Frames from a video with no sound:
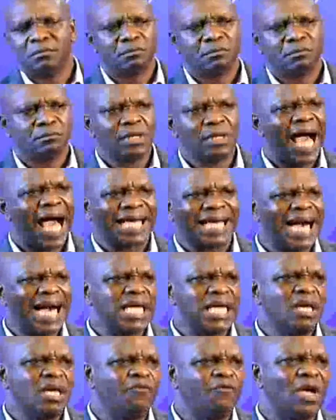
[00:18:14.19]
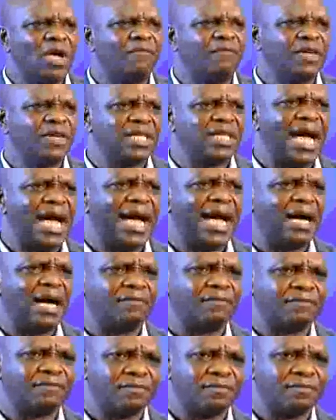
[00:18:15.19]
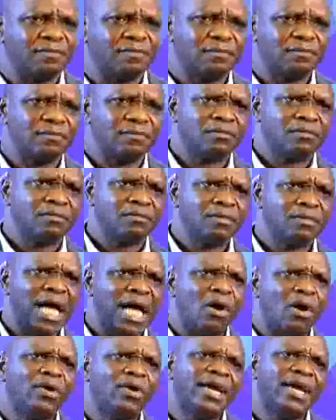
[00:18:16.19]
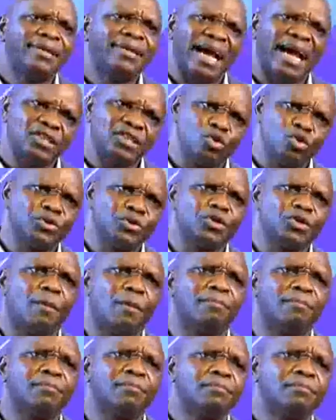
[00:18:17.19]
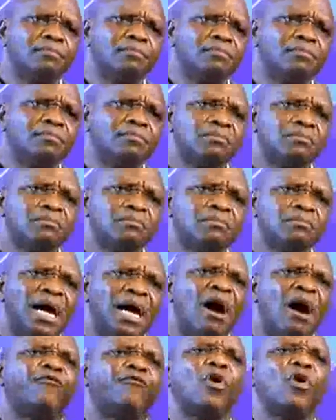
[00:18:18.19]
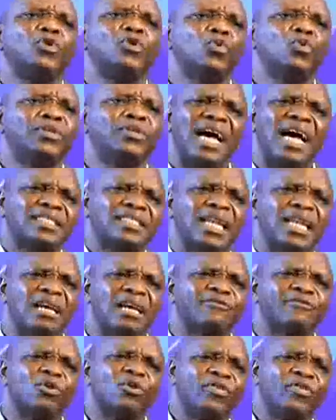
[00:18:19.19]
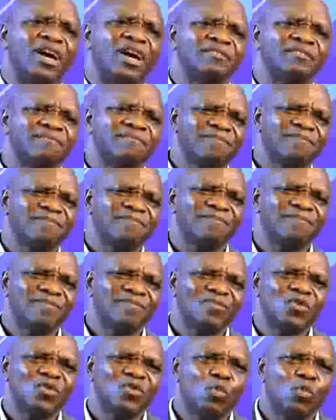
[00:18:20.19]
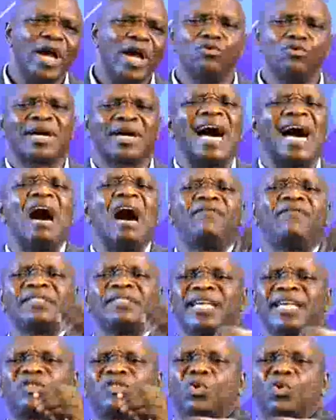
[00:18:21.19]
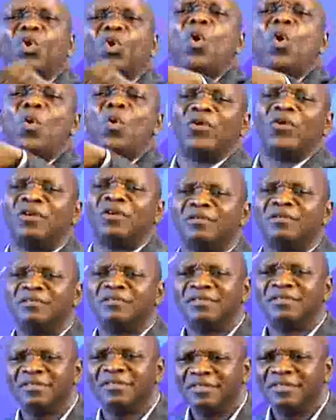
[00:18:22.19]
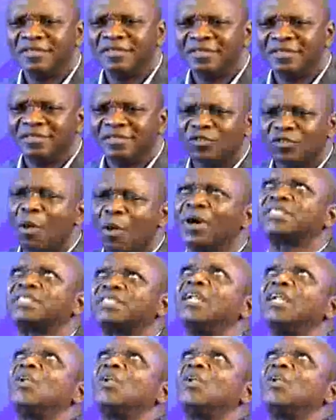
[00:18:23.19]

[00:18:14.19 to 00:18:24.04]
I can't give you everything I have. I only dash you some. And for you, that's a leftover. Where you can have access to your own. Come on, say, Lord,